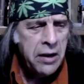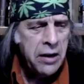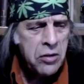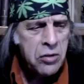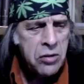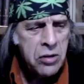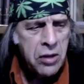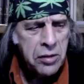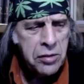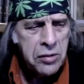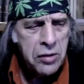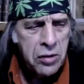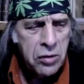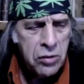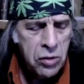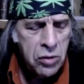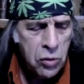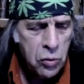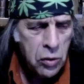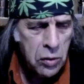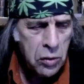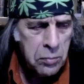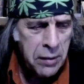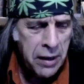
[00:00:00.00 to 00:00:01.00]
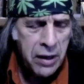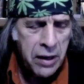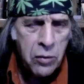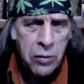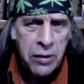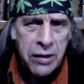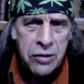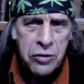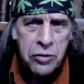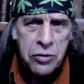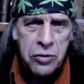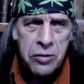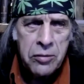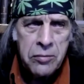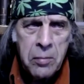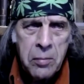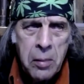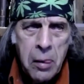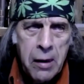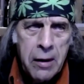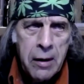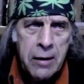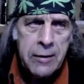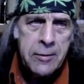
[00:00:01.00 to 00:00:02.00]
has nothing to do with my question.
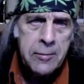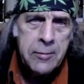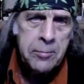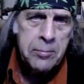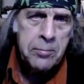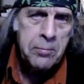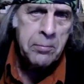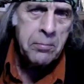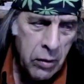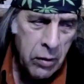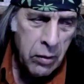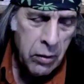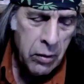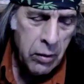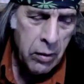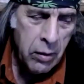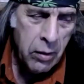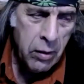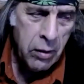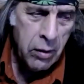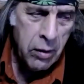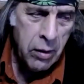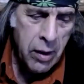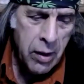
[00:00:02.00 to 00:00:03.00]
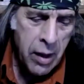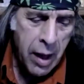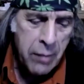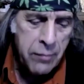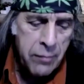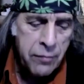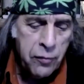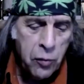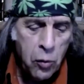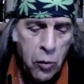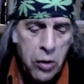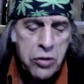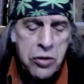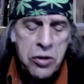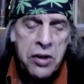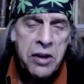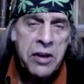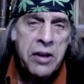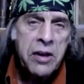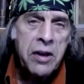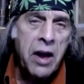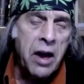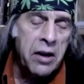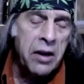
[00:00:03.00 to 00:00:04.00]
I'm forcing
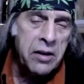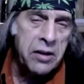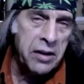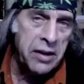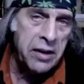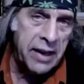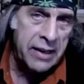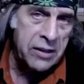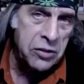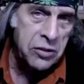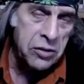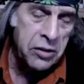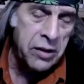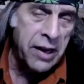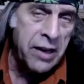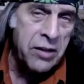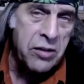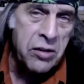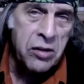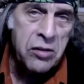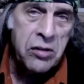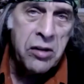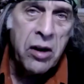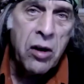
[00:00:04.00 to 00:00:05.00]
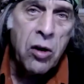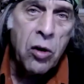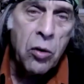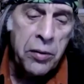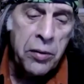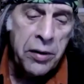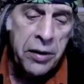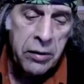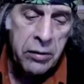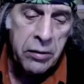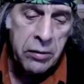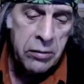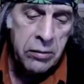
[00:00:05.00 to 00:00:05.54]
a connection as a tarot reader.